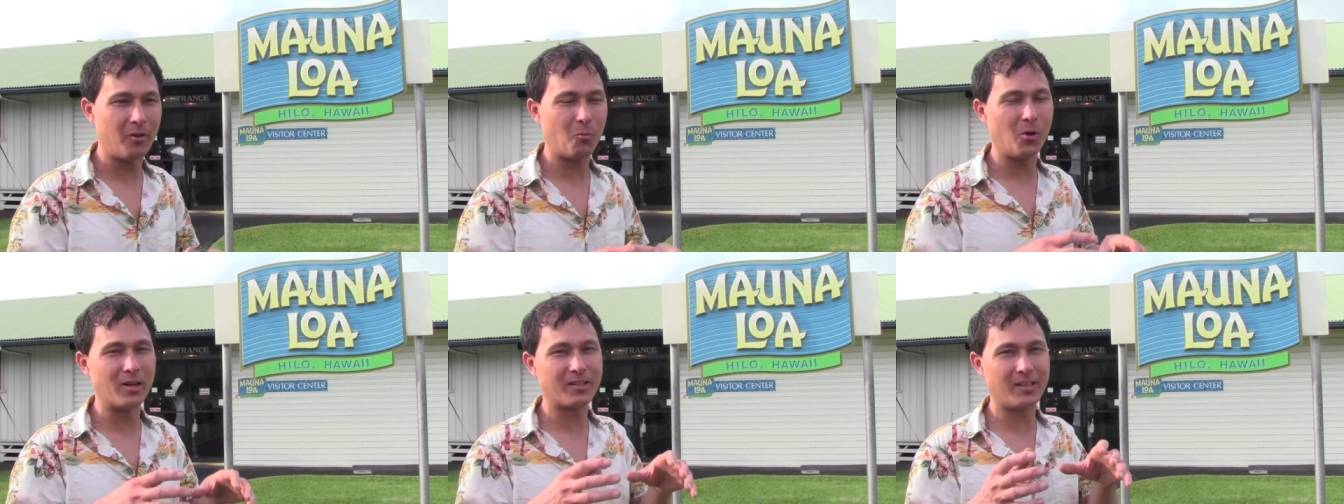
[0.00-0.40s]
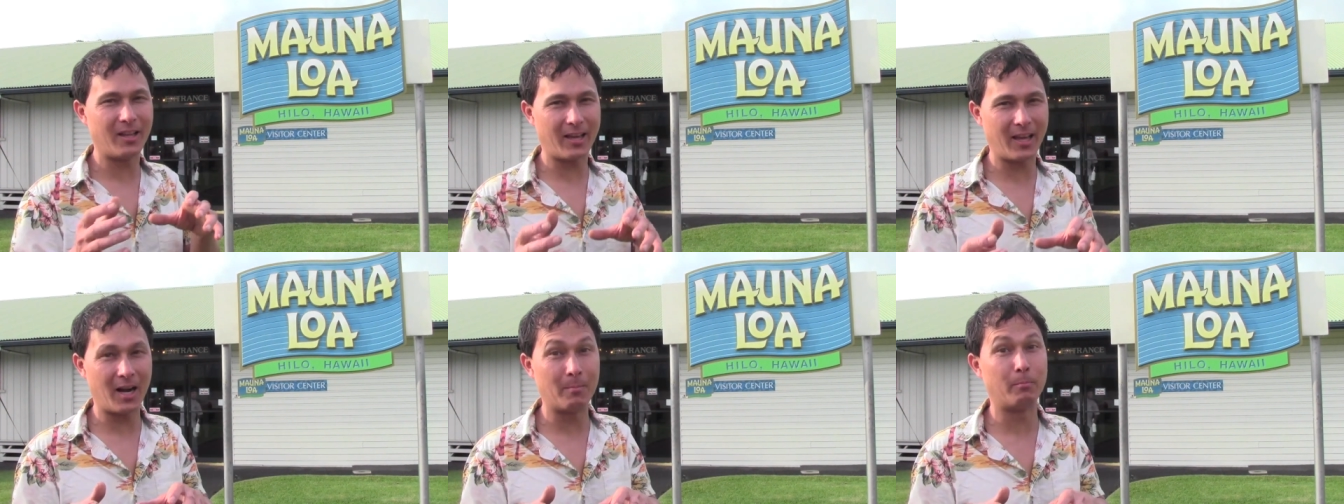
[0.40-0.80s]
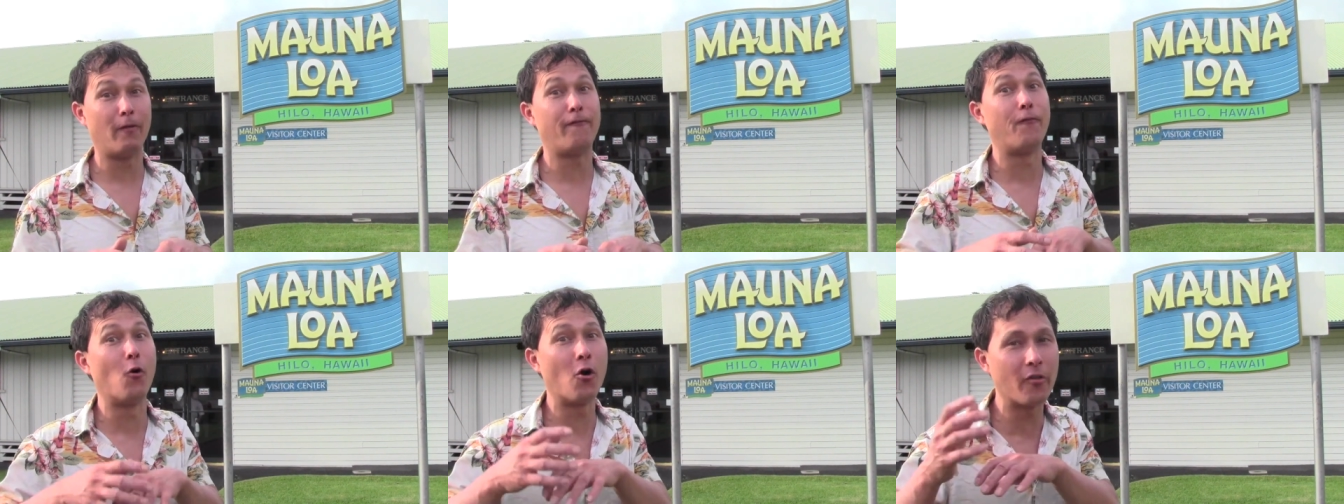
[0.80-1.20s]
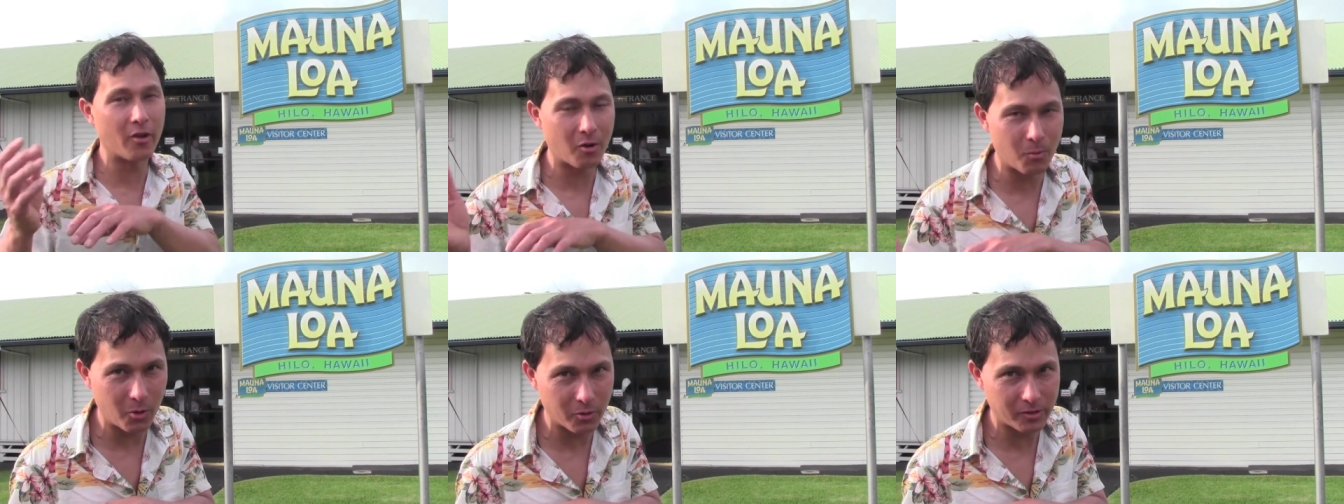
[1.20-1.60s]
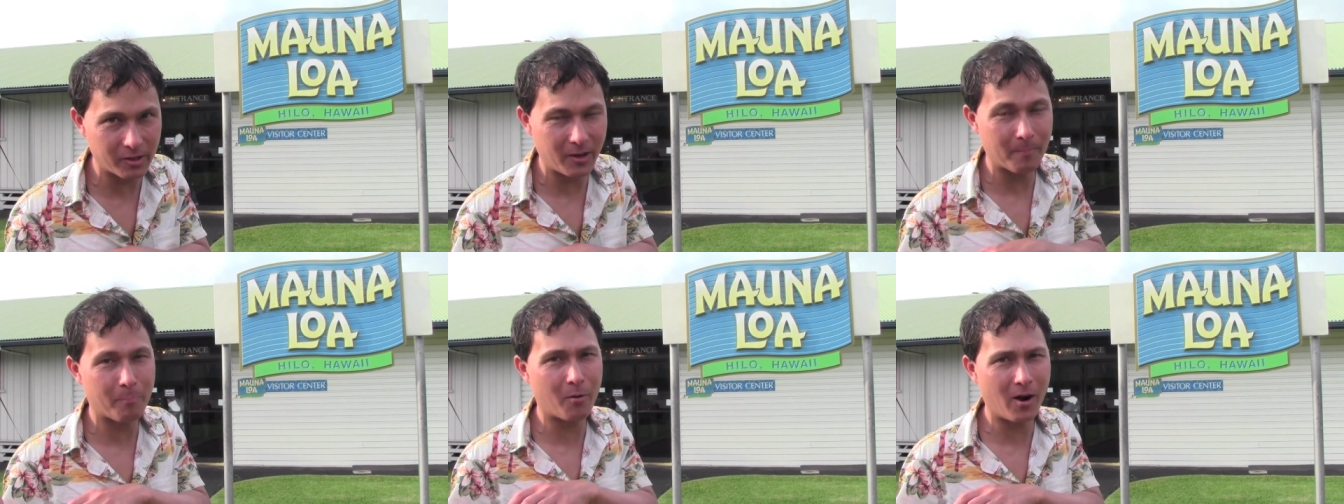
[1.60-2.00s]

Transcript: and once they get them before they're roasted and